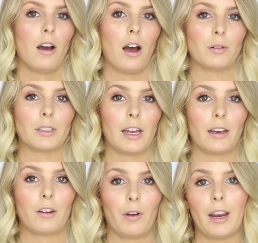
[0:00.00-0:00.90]
I was
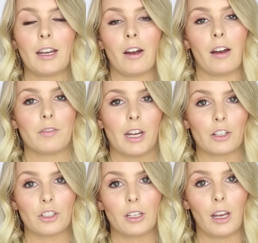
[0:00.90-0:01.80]
like, great, now I have to
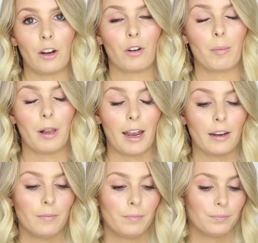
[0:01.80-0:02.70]
actually get on a
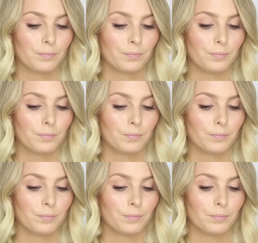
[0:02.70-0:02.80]
plane.